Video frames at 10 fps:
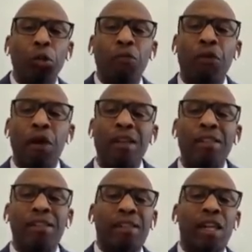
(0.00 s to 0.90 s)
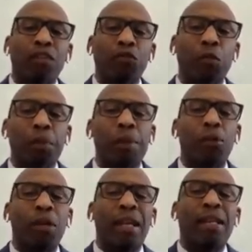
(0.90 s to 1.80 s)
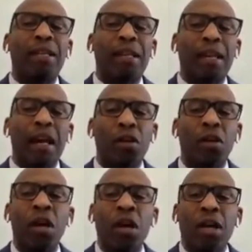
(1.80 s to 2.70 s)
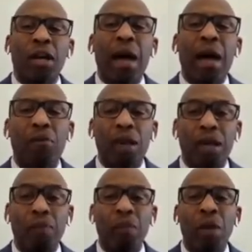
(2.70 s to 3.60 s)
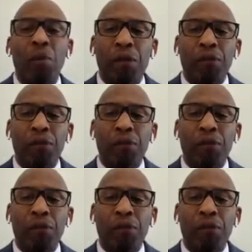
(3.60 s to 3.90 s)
Two very successful people getting together, collaborating.